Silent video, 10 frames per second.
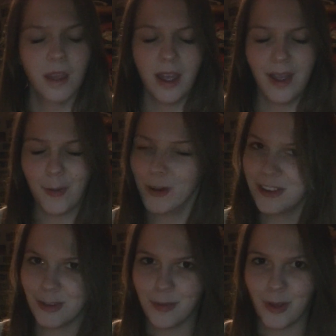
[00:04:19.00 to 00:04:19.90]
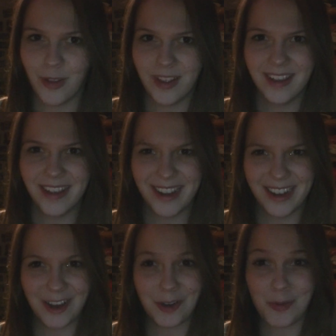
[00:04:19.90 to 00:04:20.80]
And first of all, get
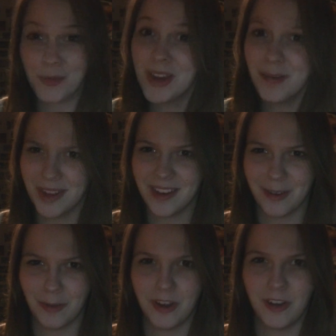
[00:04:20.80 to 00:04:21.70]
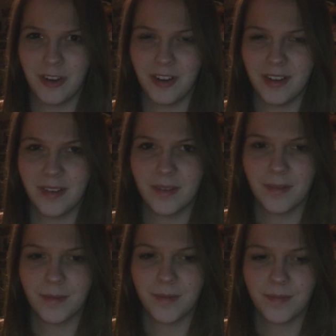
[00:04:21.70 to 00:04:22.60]
agreement in return.
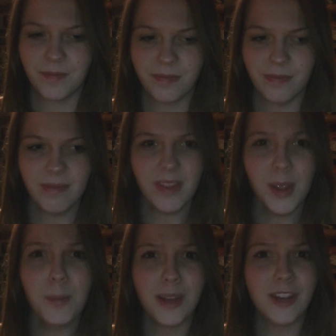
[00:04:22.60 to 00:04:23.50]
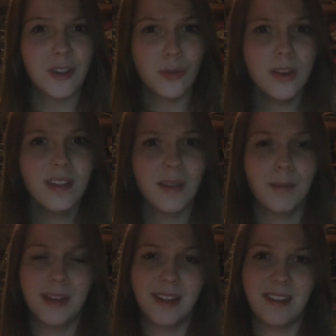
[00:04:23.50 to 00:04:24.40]
But as soon as
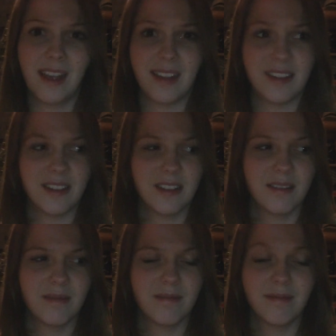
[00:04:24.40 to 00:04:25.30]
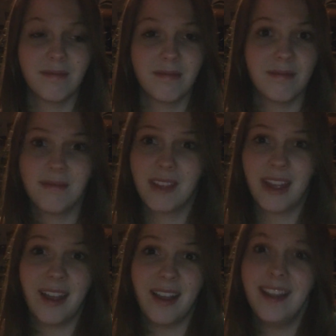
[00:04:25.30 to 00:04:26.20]
somebody says,
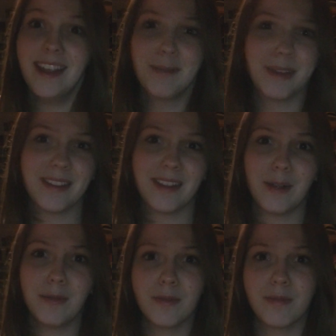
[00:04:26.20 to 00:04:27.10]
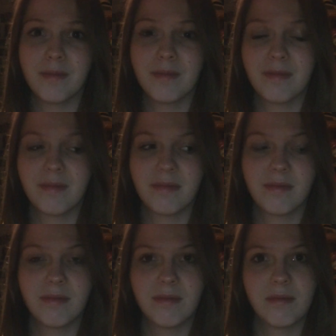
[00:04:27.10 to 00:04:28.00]
"I like myself.
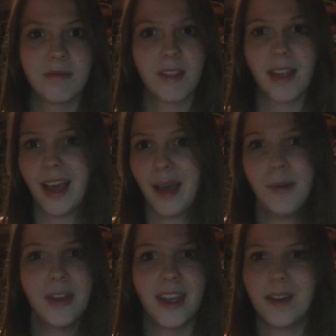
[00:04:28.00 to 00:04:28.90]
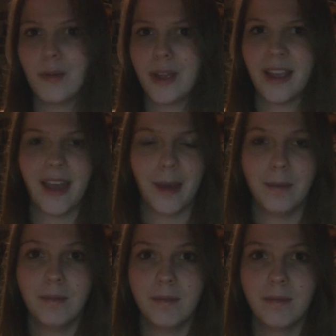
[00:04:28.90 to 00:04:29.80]
I'm okay the way I am.